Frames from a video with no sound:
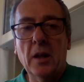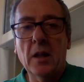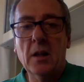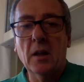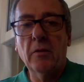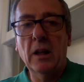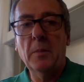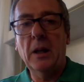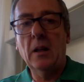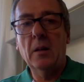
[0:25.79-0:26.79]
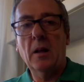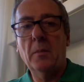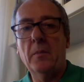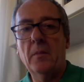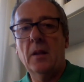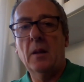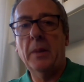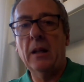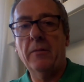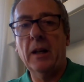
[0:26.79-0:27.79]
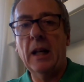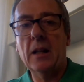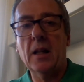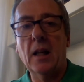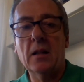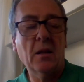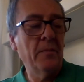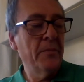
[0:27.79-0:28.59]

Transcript: this can really be a benefit and asset.